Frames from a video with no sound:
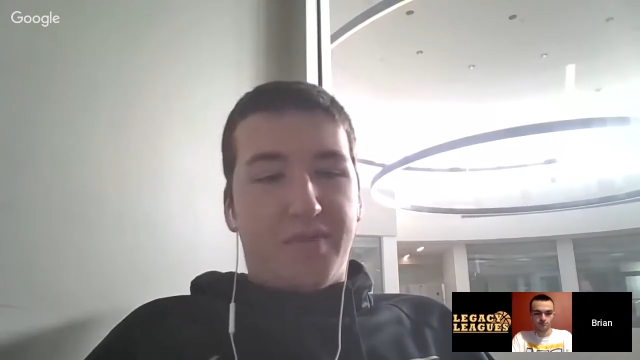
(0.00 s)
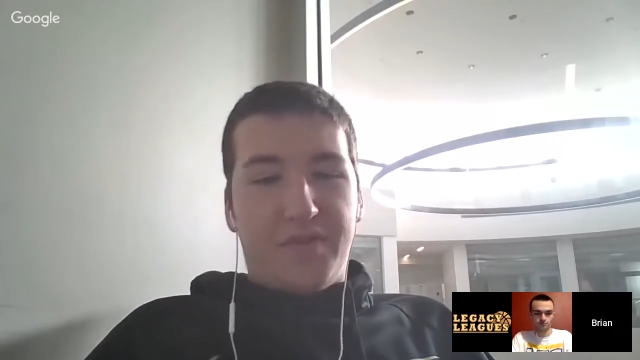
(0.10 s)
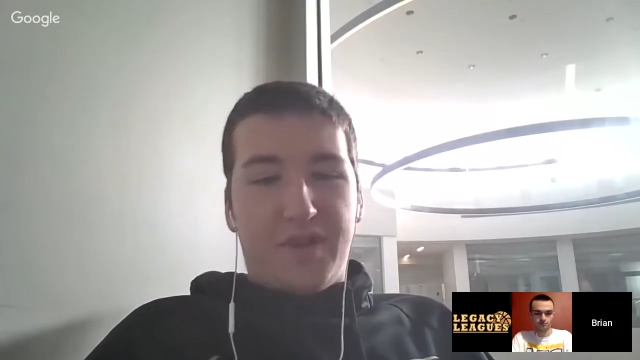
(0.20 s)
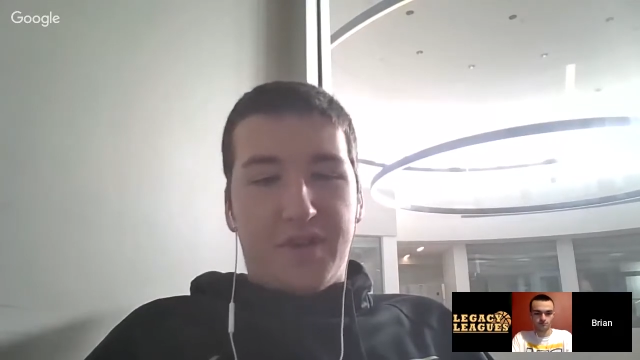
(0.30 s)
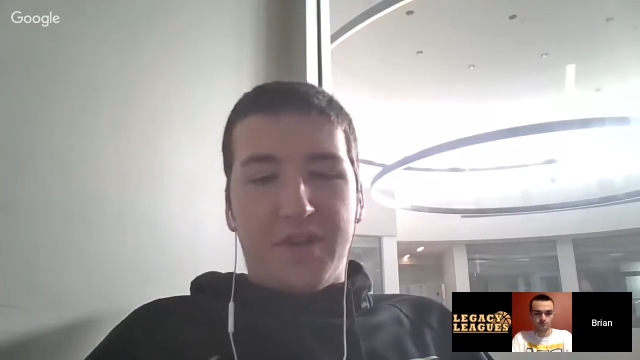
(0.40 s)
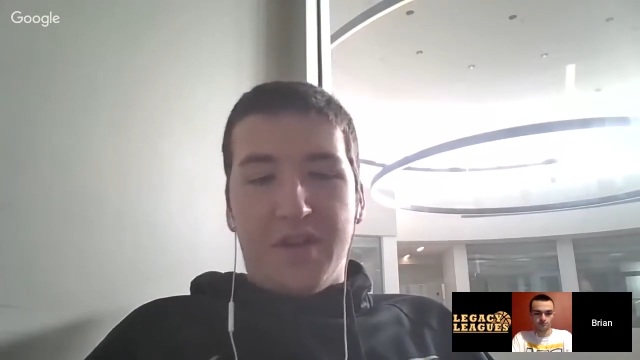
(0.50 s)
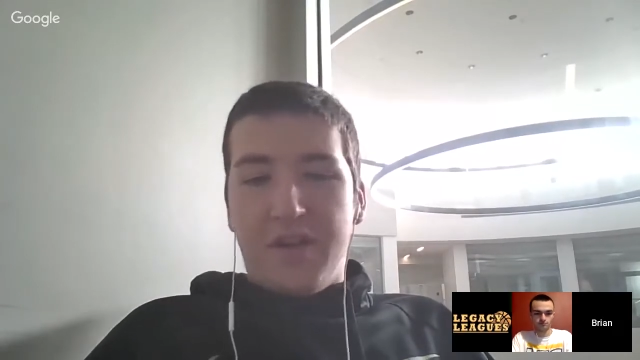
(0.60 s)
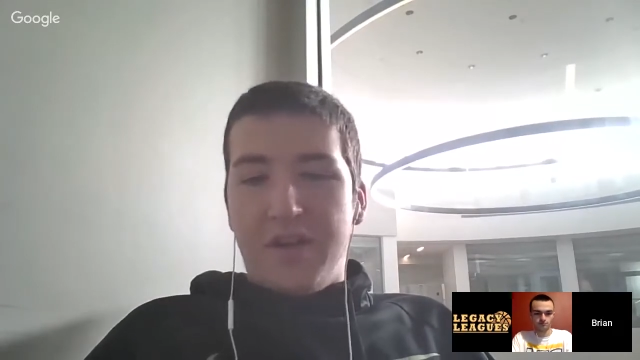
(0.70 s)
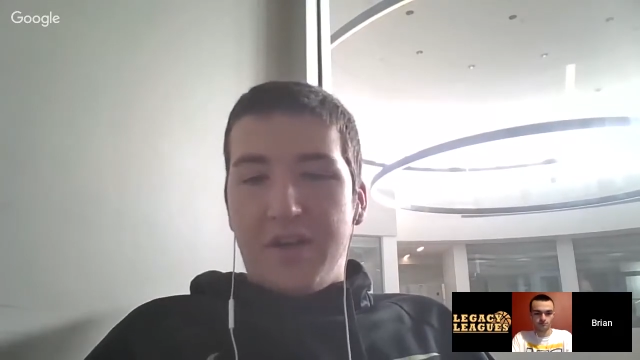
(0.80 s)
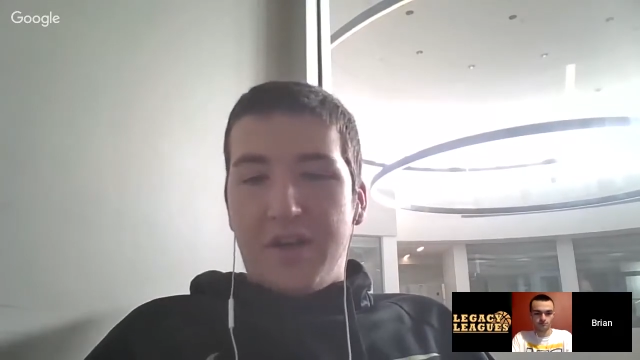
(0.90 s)
league.
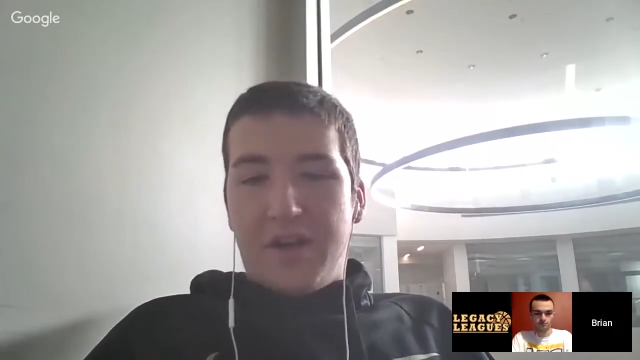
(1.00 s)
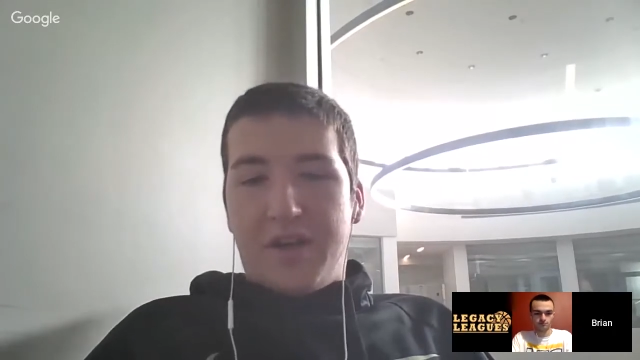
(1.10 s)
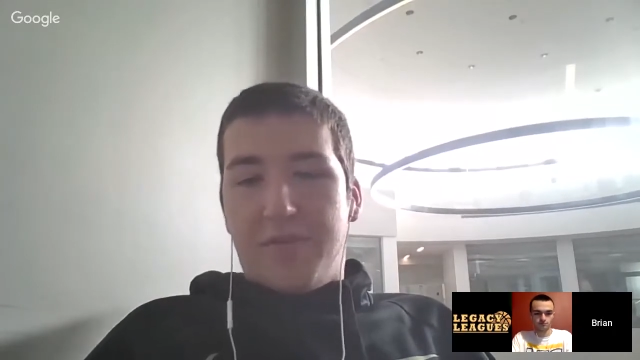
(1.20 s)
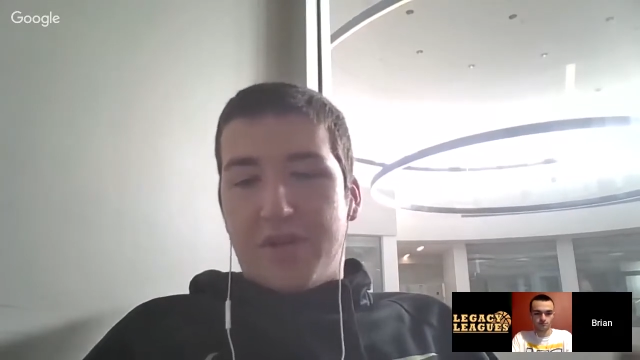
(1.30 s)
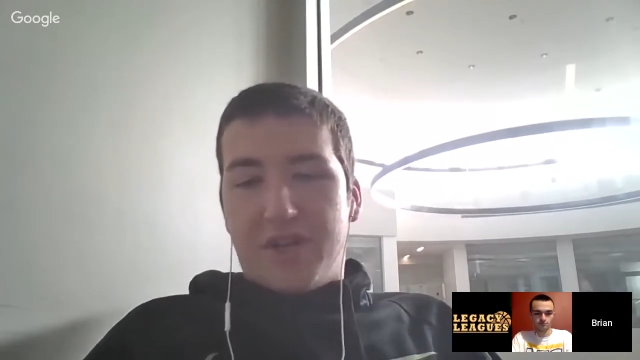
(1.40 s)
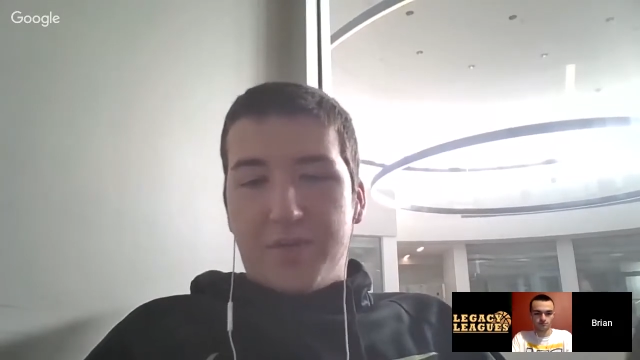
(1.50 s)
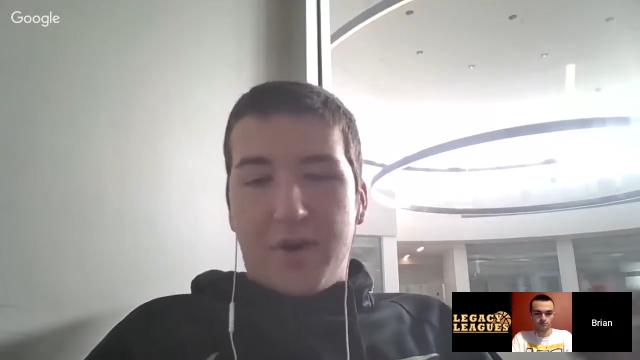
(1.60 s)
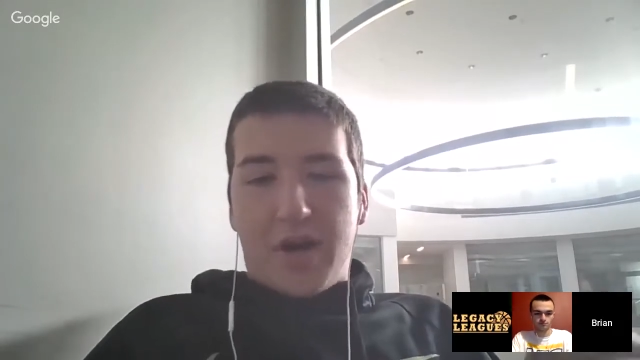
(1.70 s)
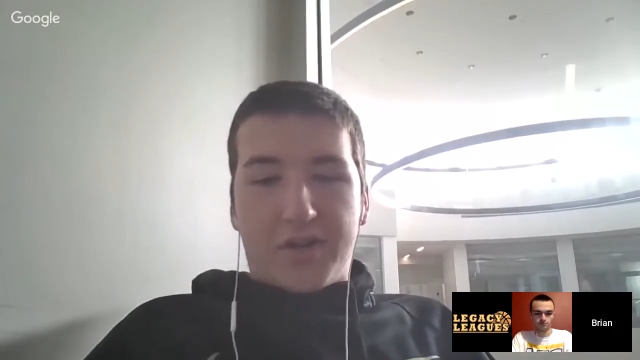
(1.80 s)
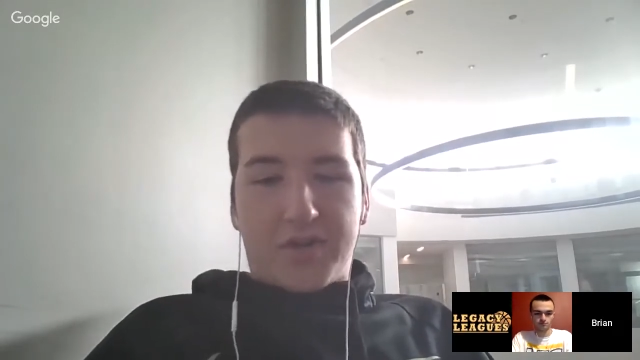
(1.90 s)
I'm looking at the
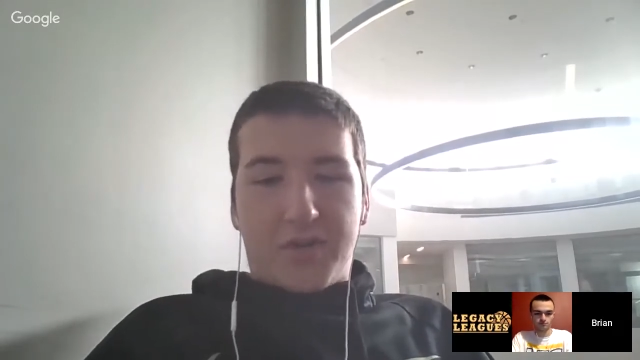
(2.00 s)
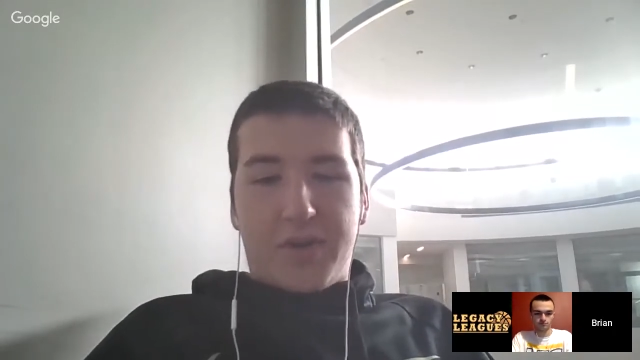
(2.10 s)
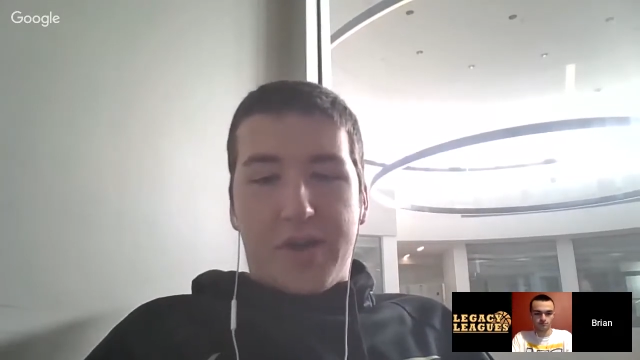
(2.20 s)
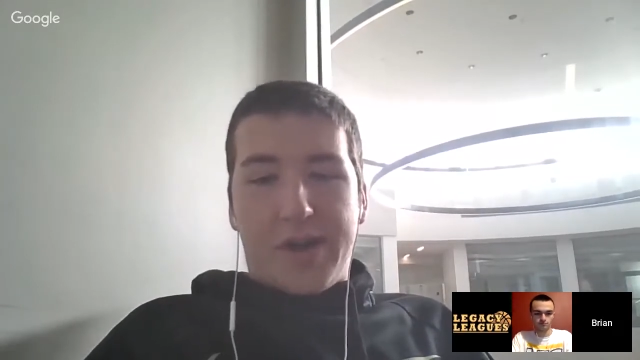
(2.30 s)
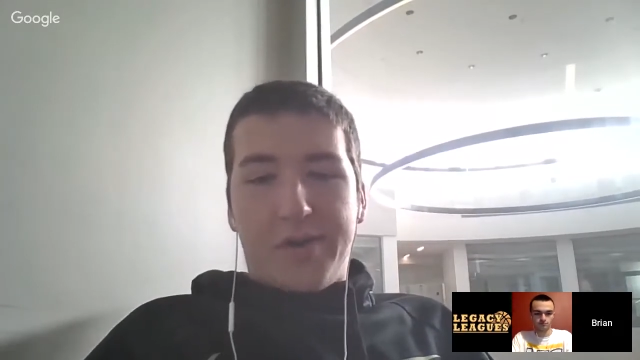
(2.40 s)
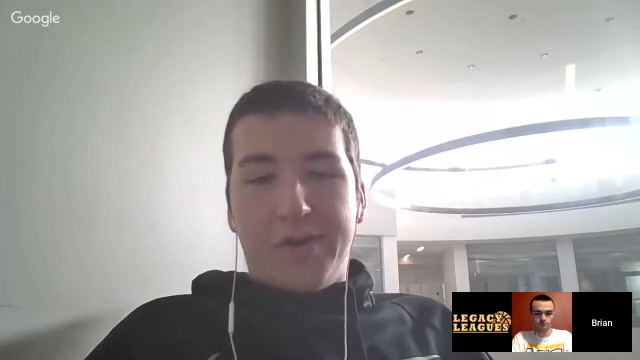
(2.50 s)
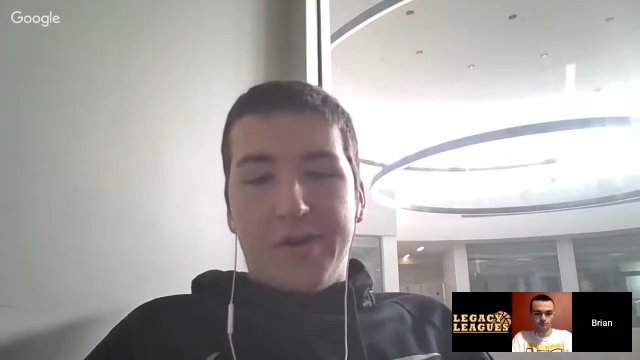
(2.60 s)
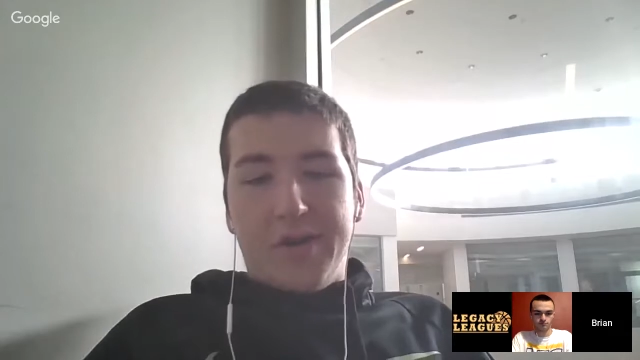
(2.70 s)
box score now.